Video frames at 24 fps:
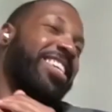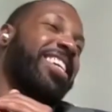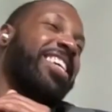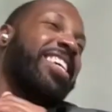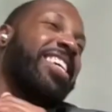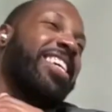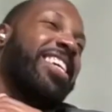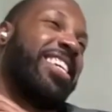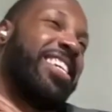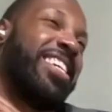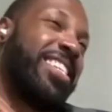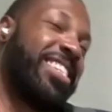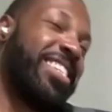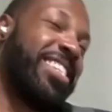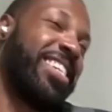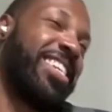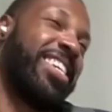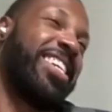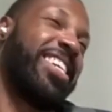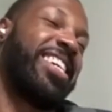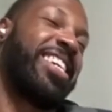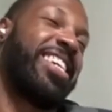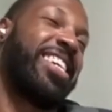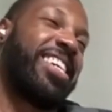And,
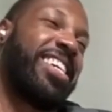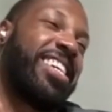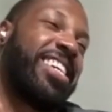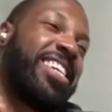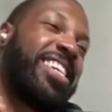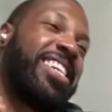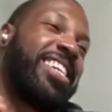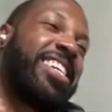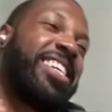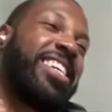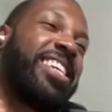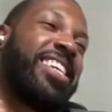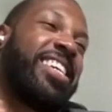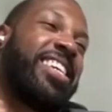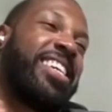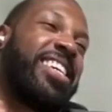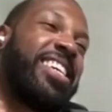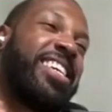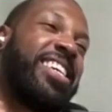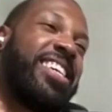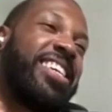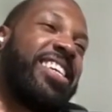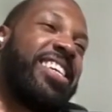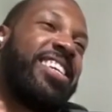
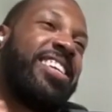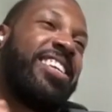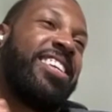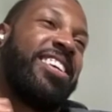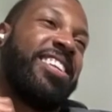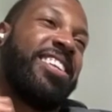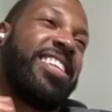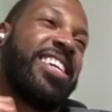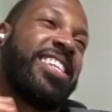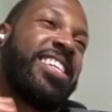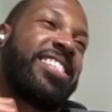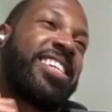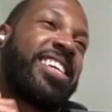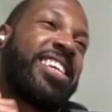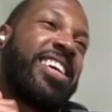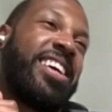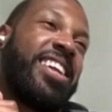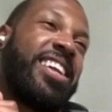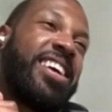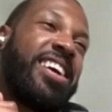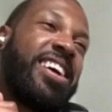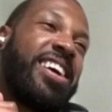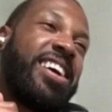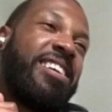you know, that's
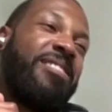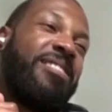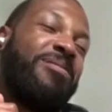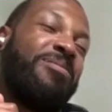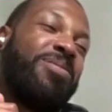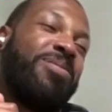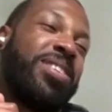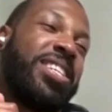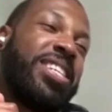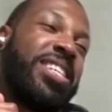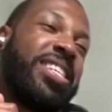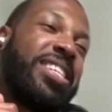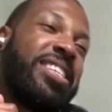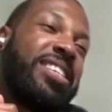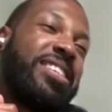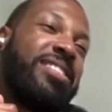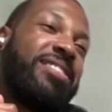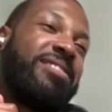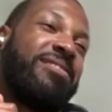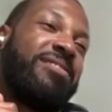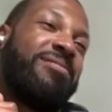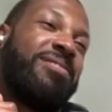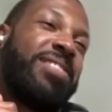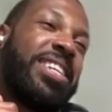kind of how we
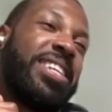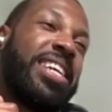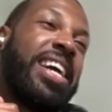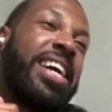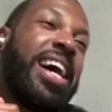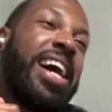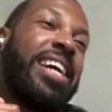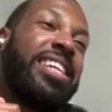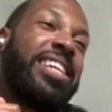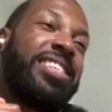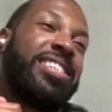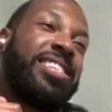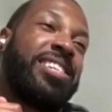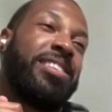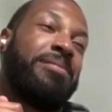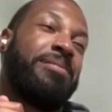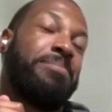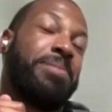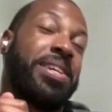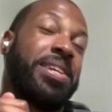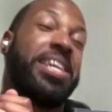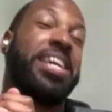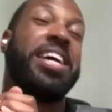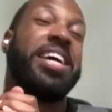got to the
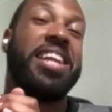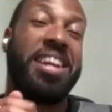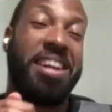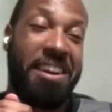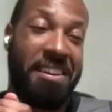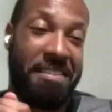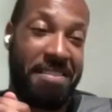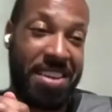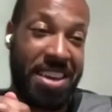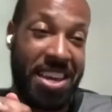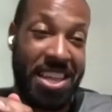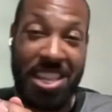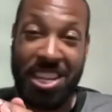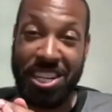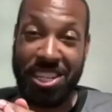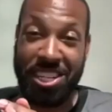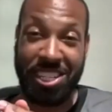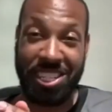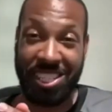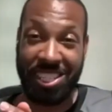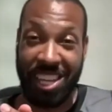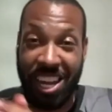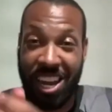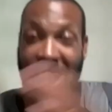beginning of it. And then
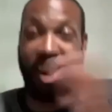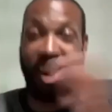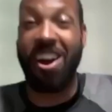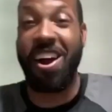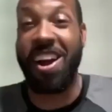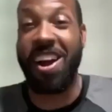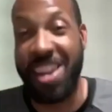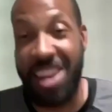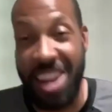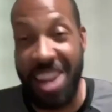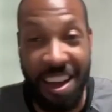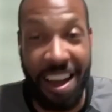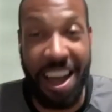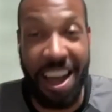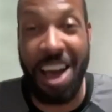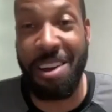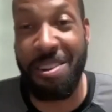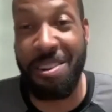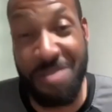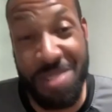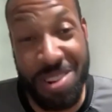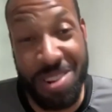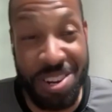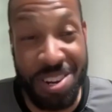she's like, all right, now
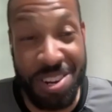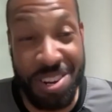how do we